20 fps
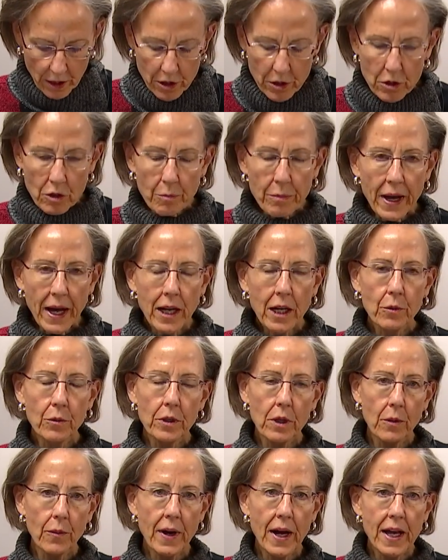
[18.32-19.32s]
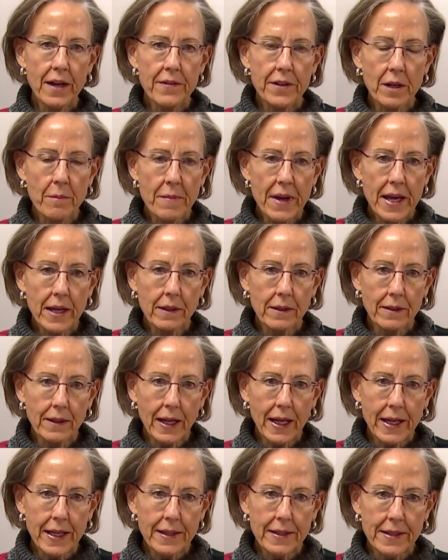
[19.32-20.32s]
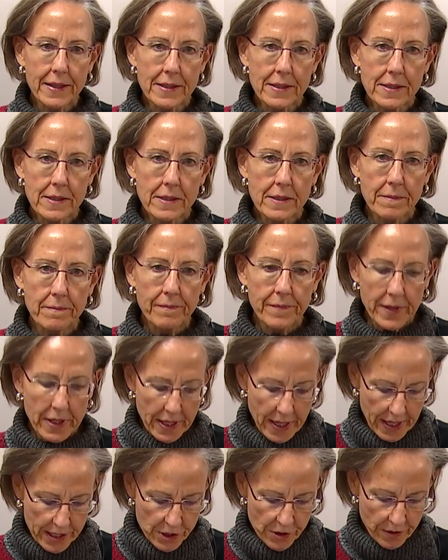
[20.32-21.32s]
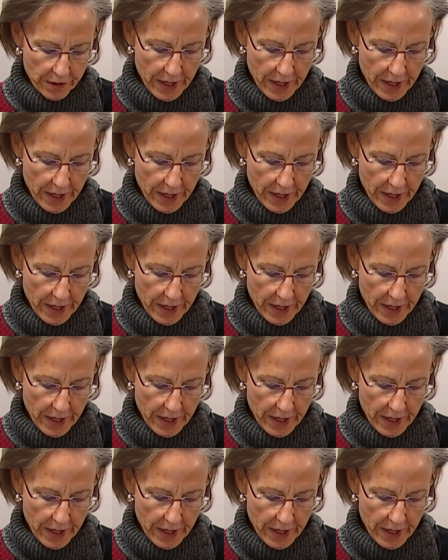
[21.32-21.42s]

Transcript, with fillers: Your ballot will arrive in a mailer like this it has your